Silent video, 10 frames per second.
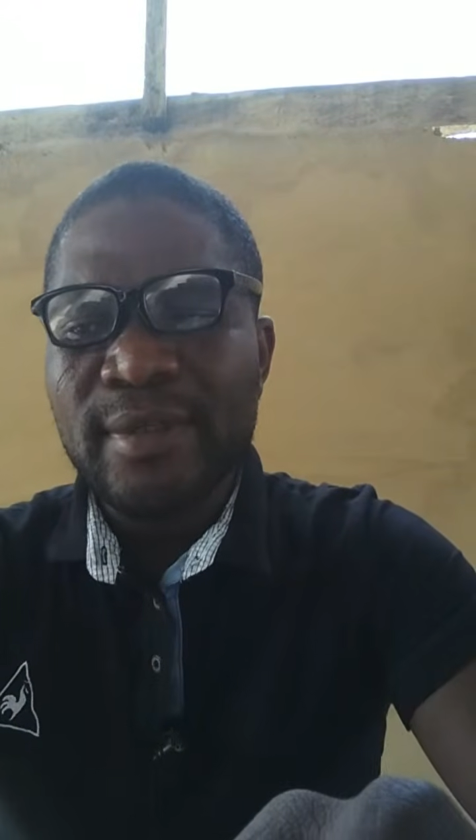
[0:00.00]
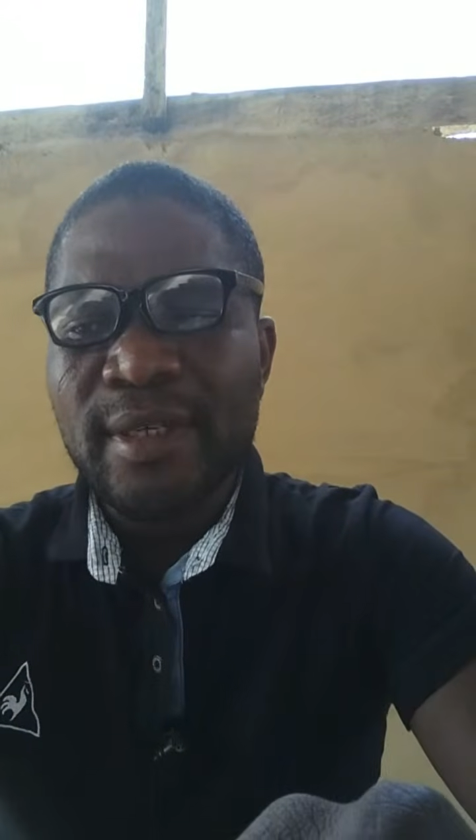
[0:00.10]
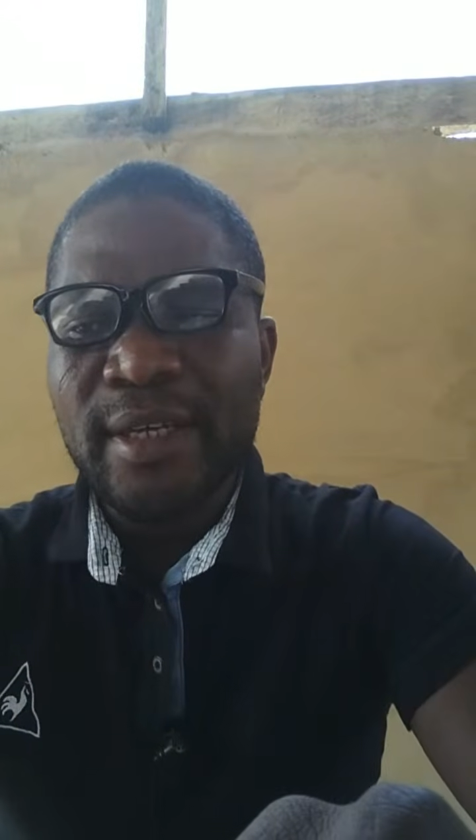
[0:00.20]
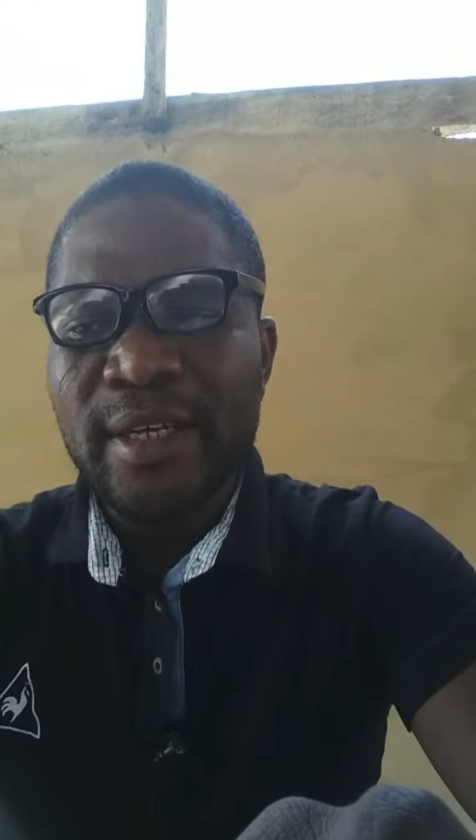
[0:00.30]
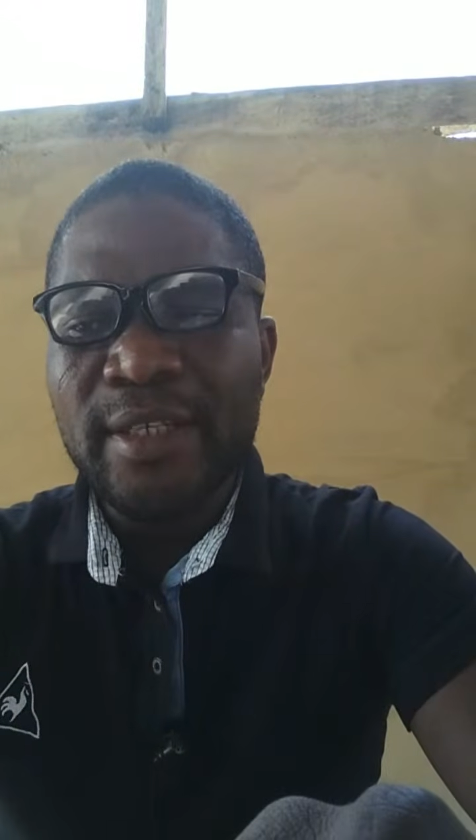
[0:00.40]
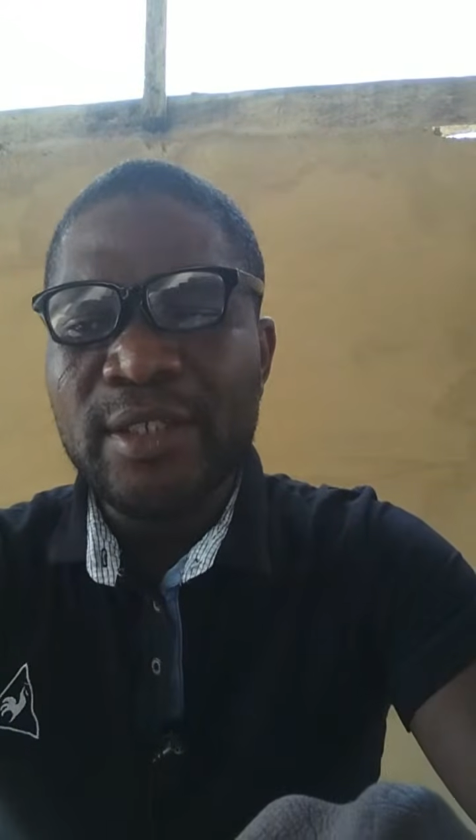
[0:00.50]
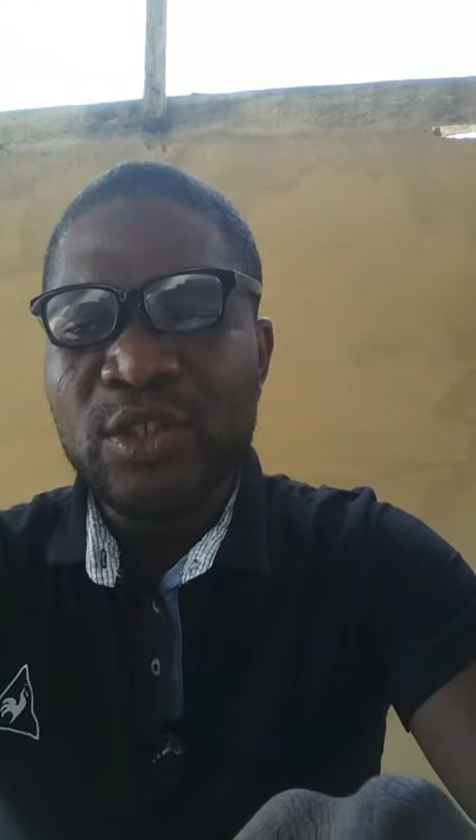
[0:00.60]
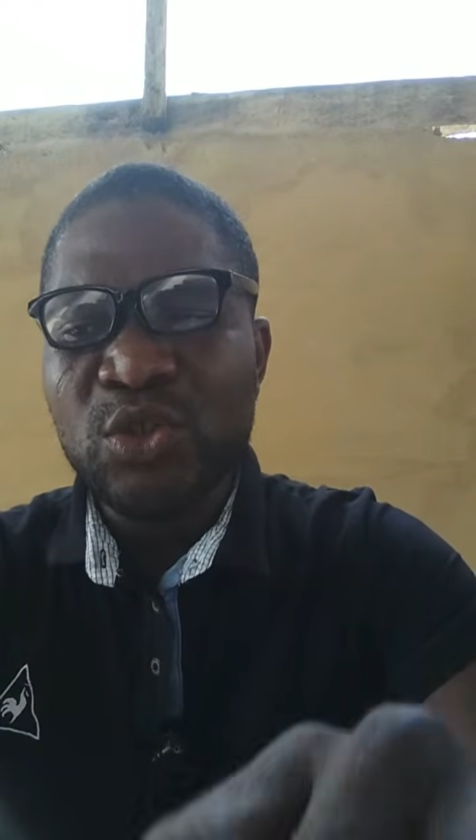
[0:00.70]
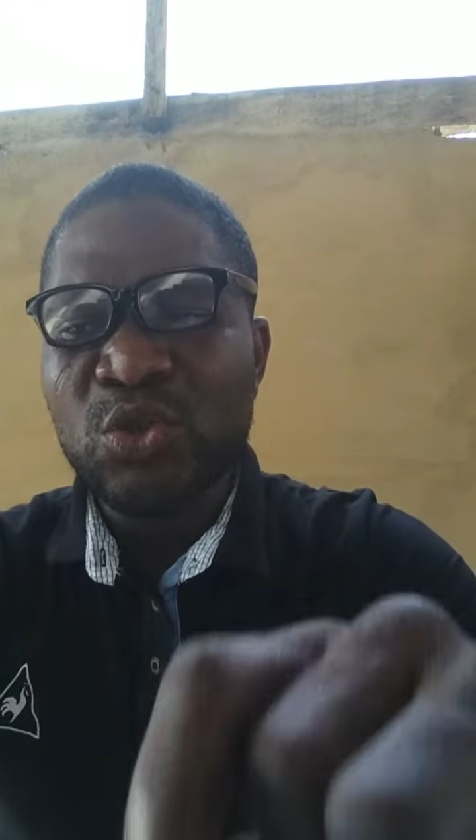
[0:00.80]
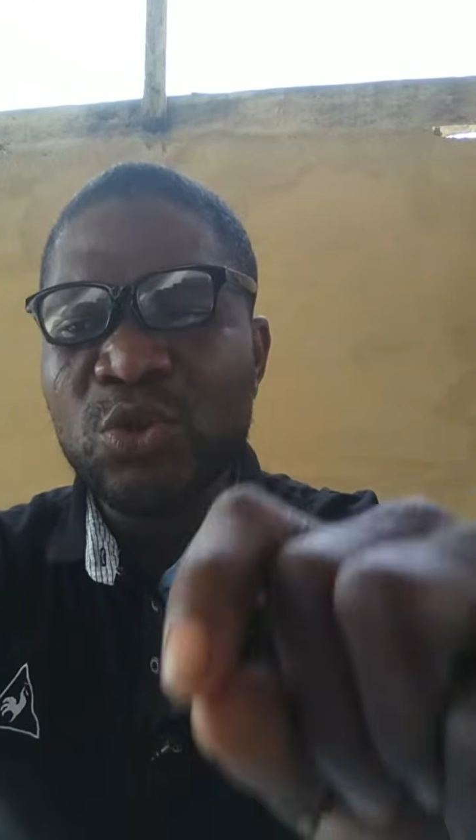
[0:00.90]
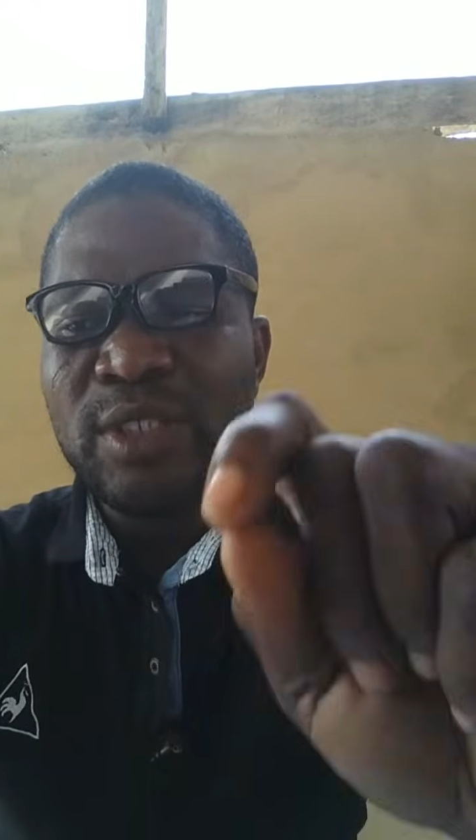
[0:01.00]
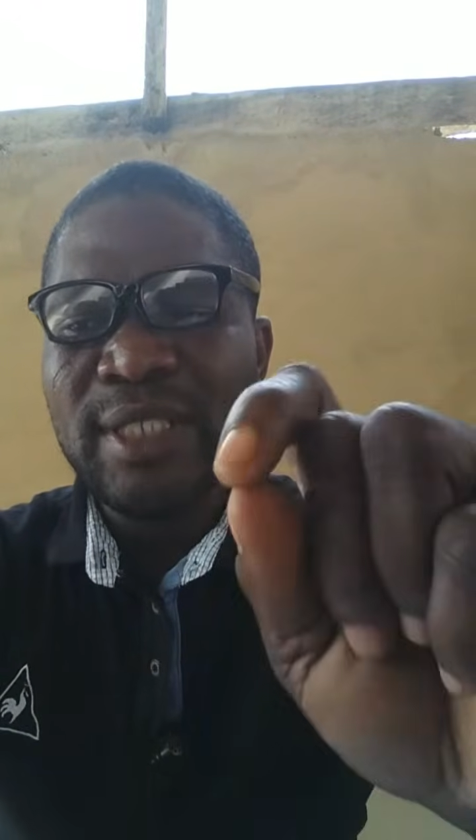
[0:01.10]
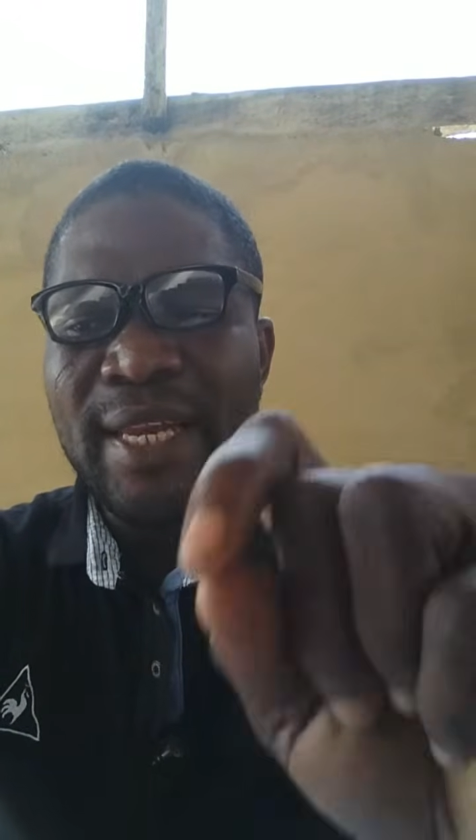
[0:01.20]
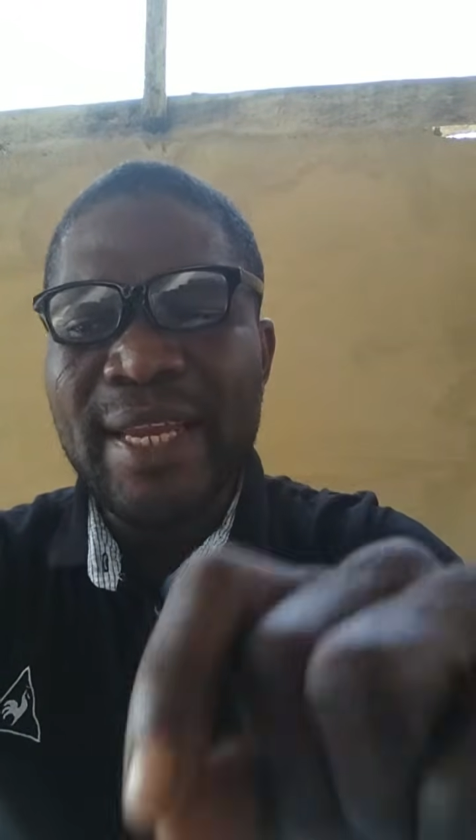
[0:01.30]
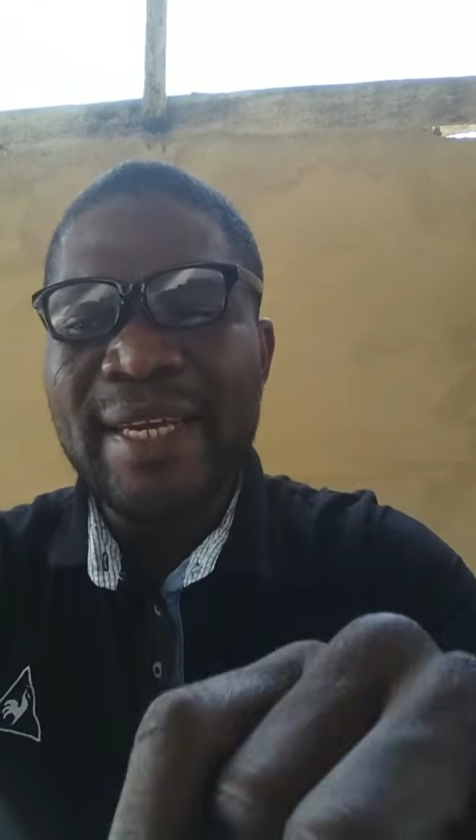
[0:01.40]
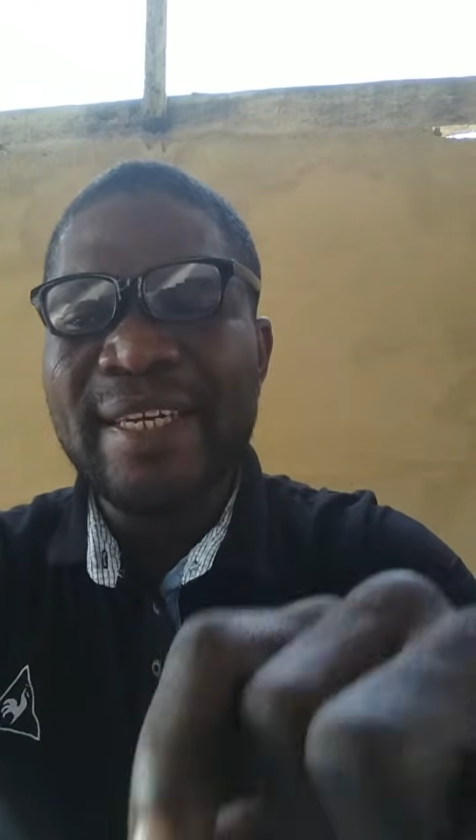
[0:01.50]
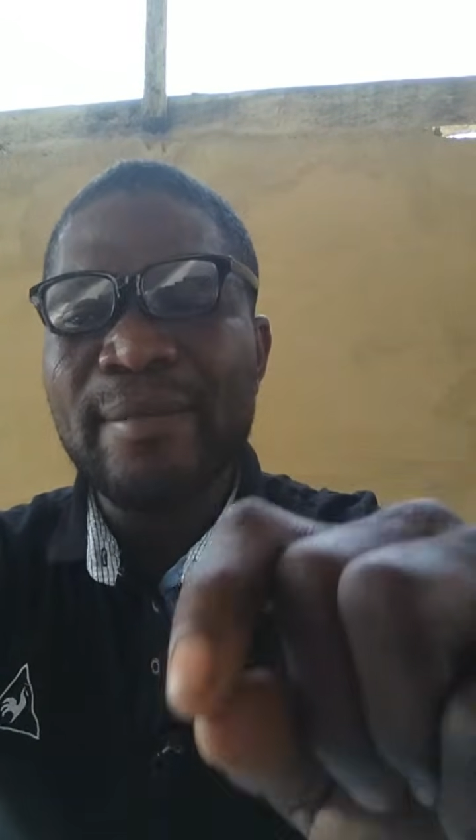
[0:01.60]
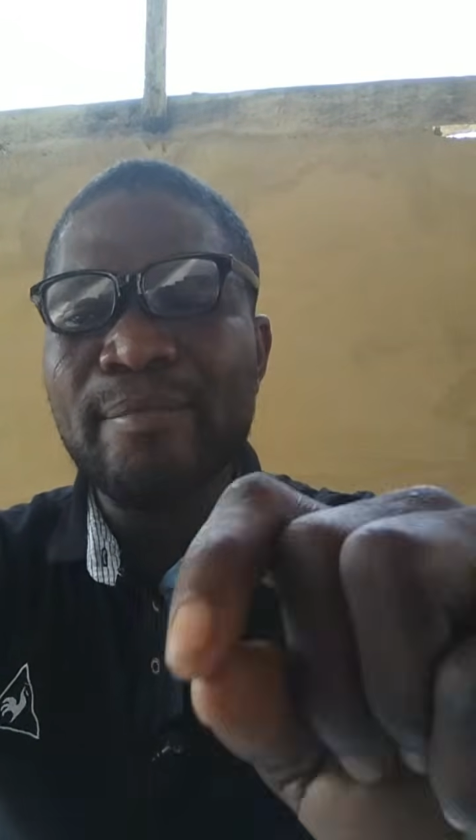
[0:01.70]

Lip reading: is to select the